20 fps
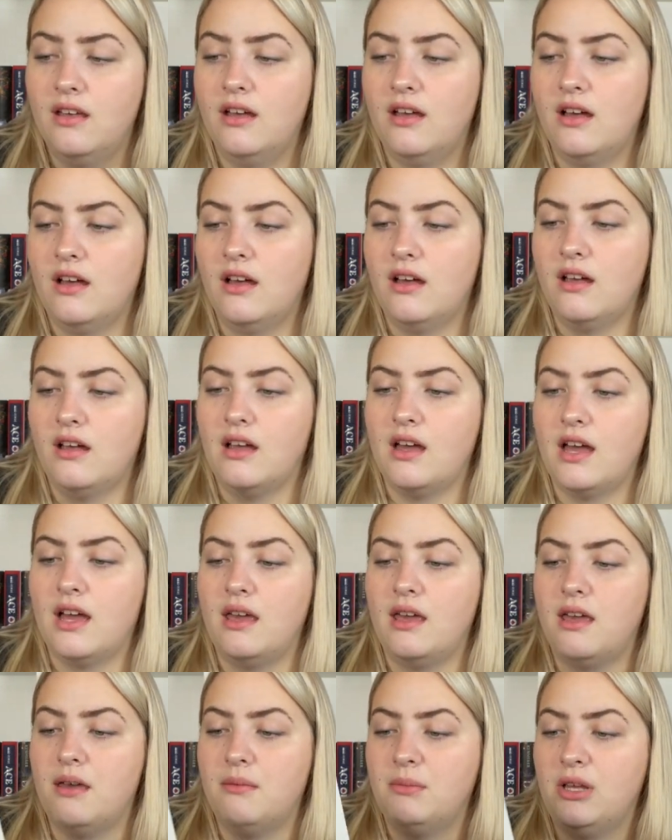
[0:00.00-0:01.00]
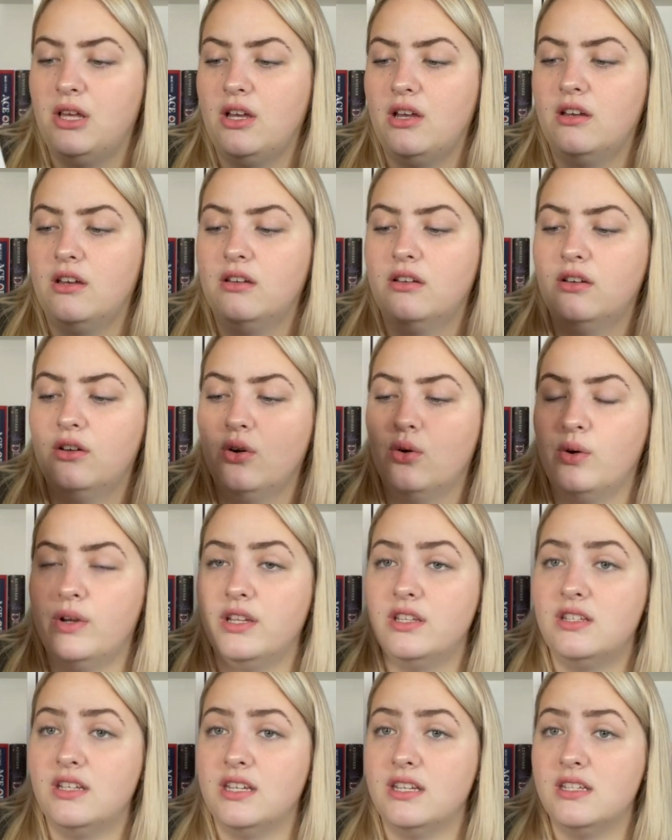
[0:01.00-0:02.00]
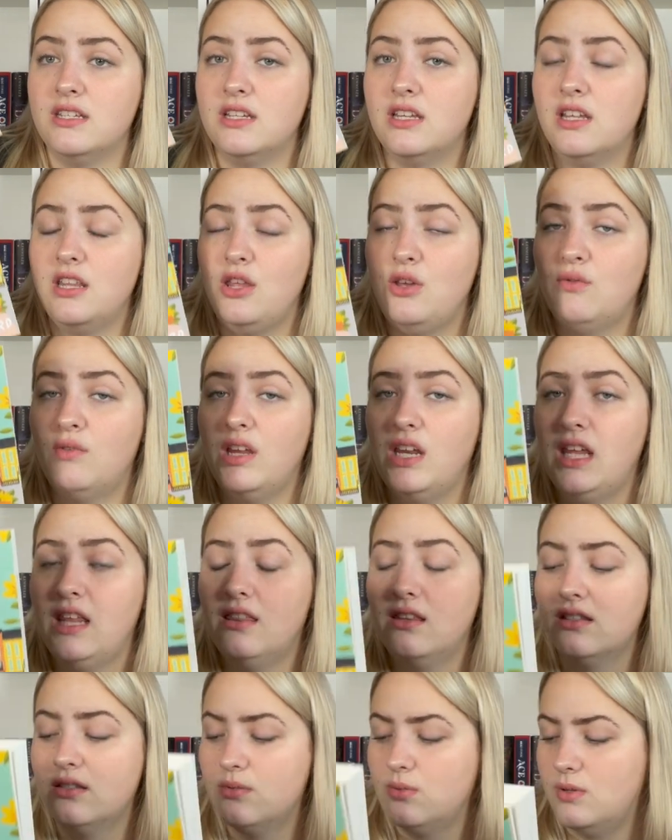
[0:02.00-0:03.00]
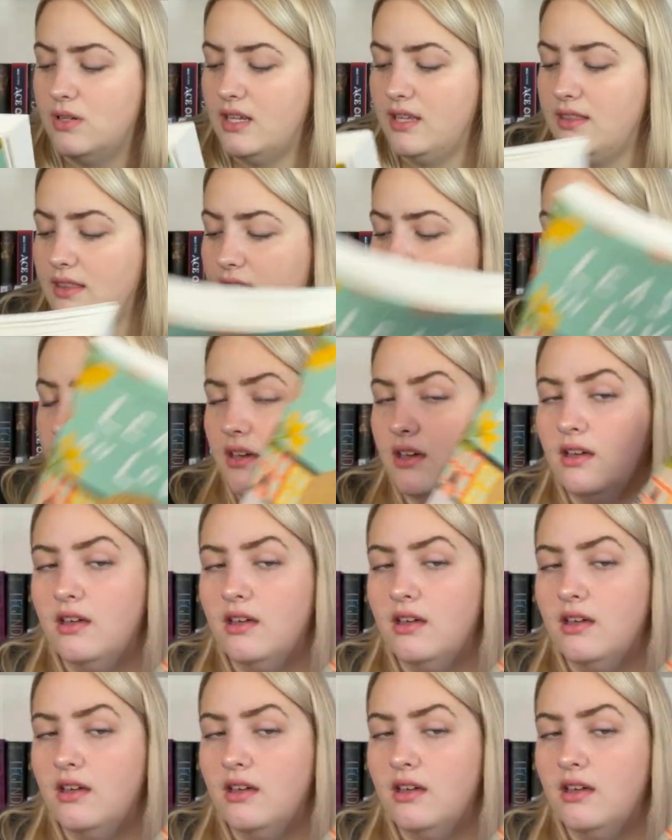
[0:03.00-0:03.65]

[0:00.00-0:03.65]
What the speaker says: I am going to continue reading this one. I think